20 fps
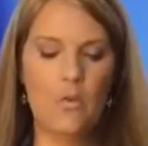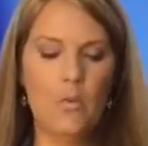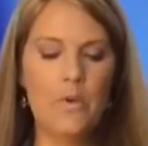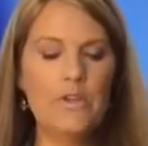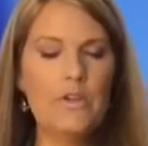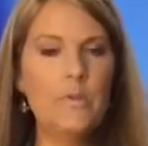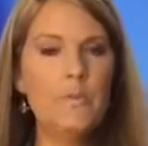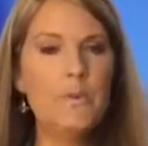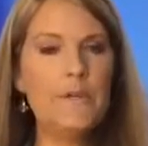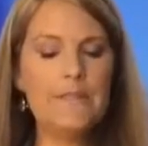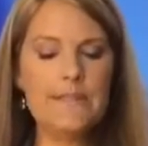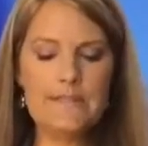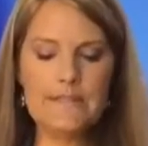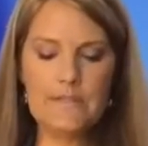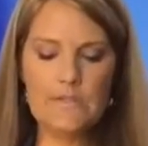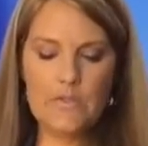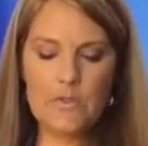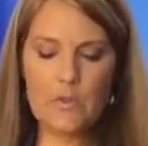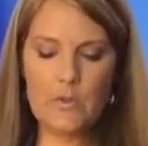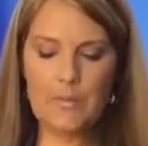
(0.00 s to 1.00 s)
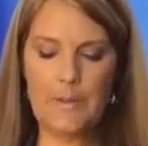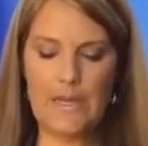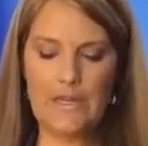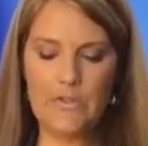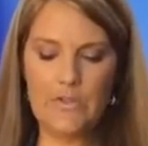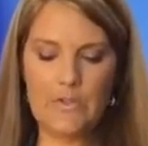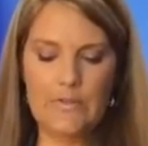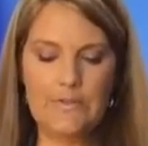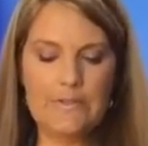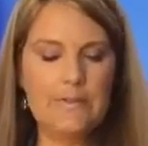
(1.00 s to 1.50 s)
when you put this into a
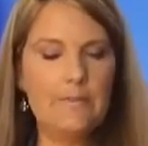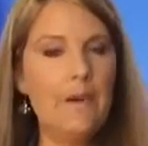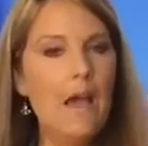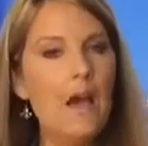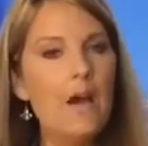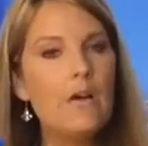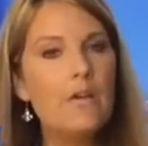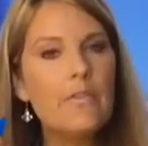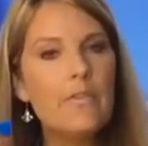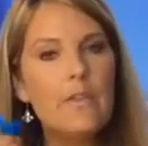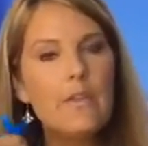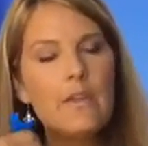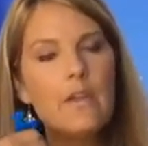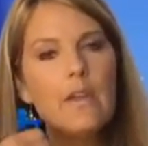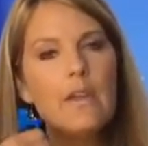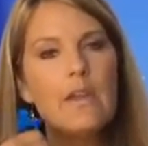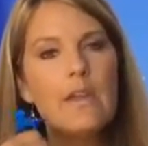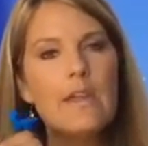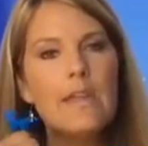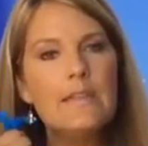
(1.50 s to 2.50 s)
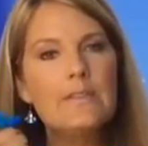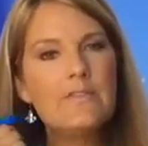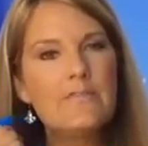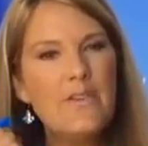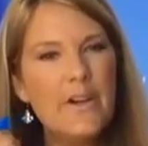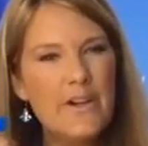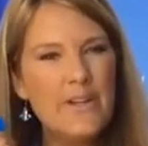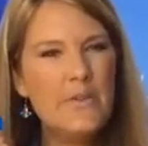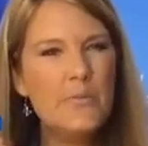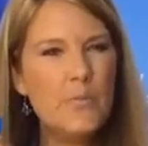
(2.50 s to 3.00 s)
patient's mouth, it's
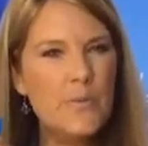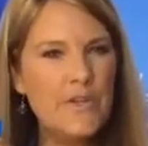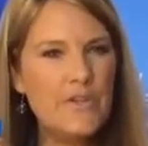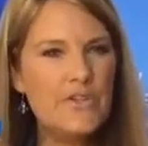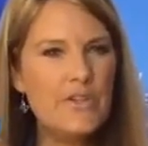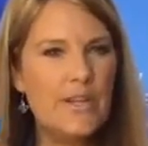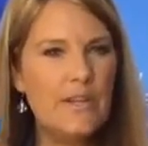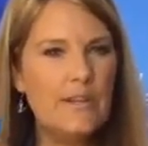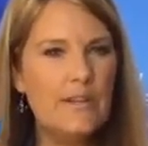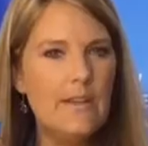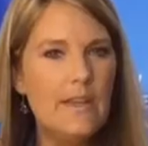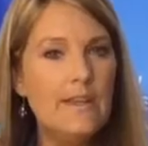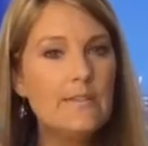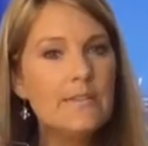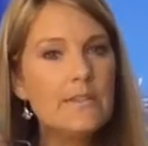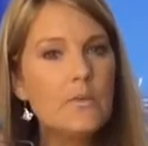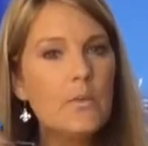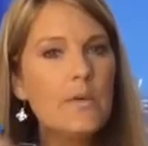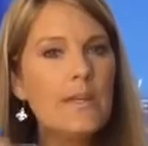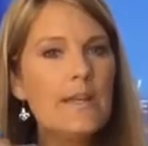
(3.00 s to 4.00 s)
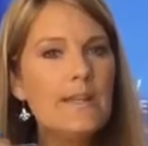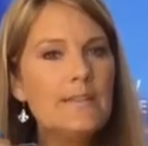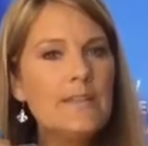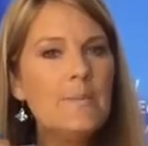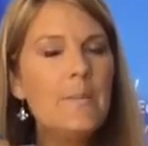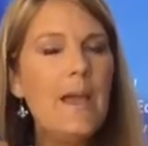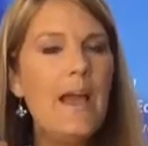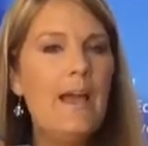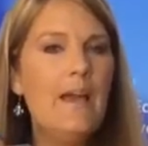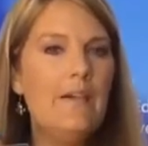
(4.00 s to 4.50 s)
very rigid, and so what
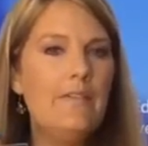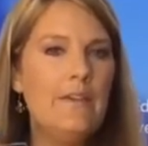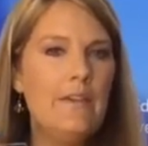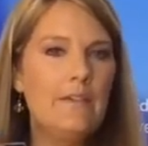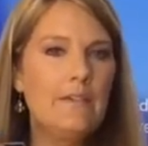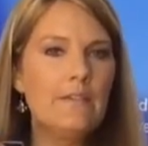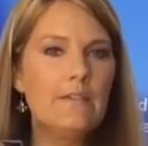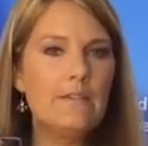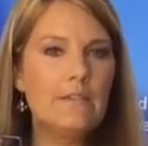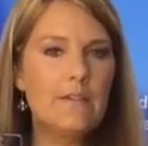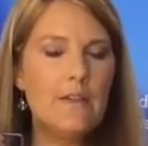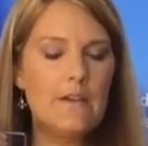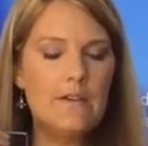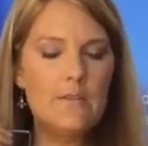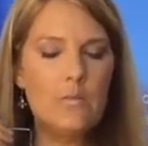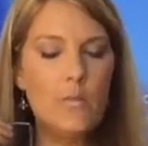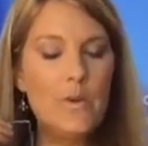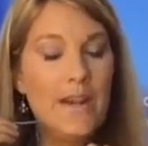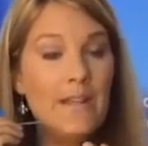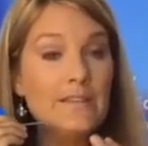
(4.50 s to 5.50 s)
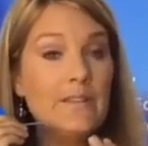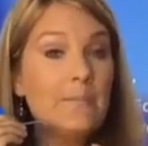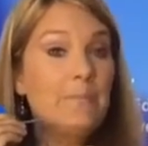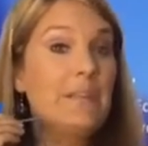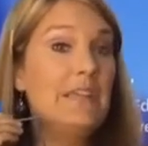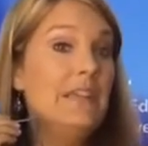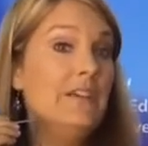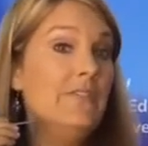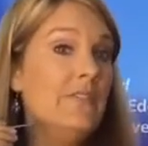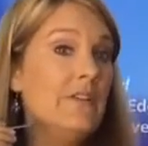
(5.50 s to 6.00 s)
ends up
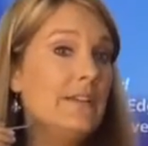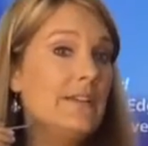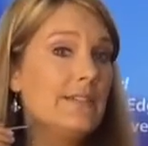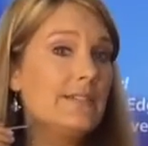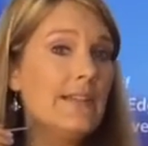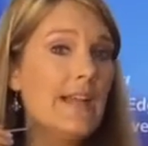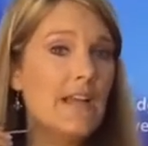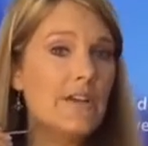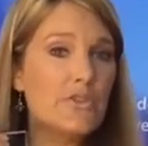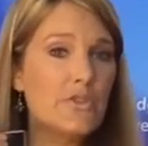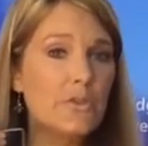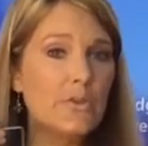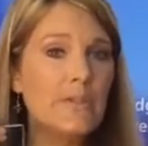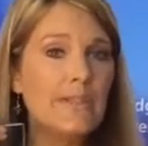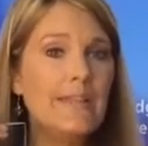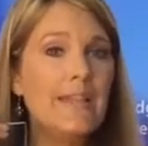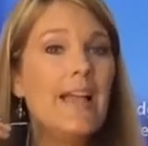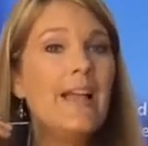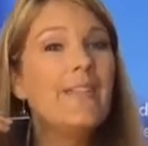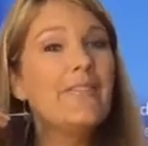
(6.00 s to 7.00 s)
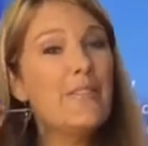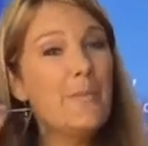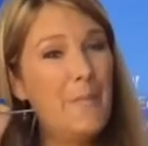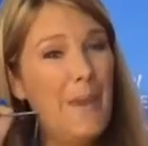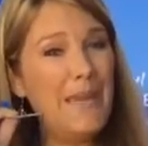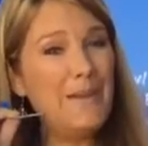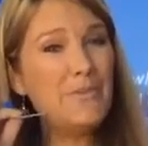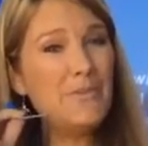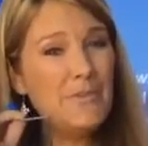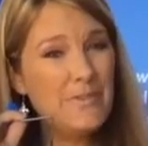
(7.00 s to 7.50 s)
giving is actually the
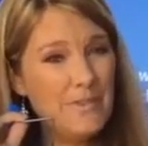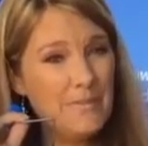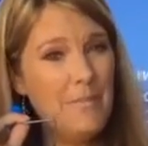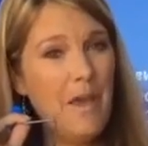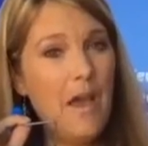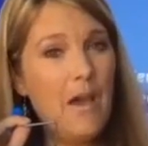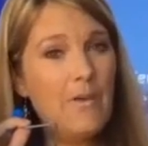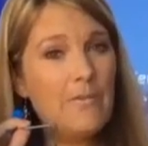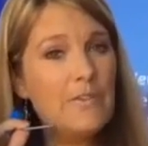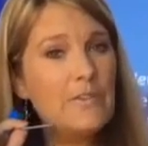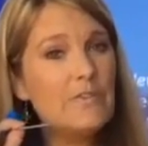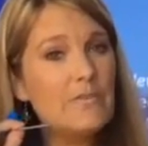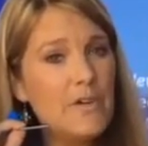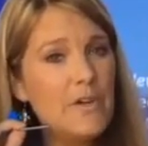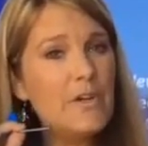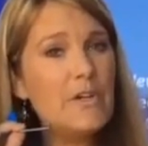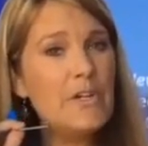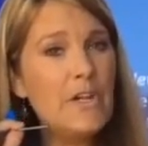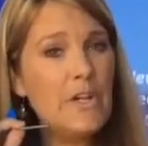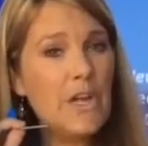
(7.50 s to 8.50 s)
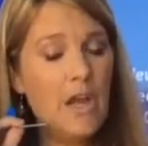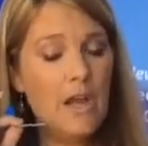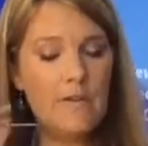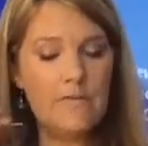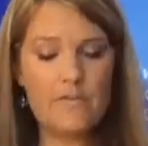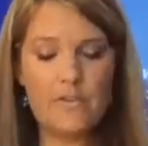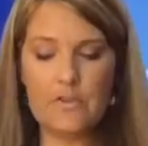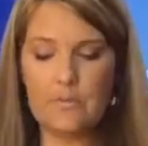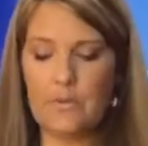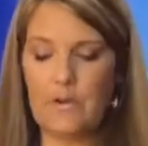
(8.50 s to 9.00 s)
patient's mouth. It's very
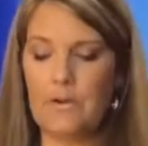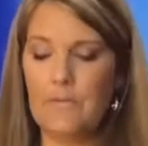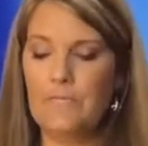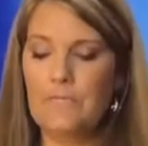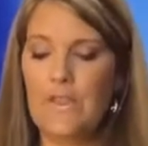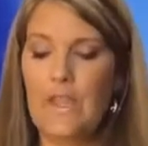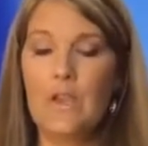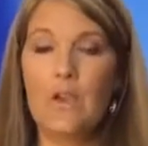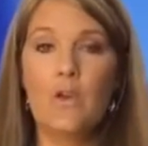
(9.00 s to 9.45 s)
uncomfortable.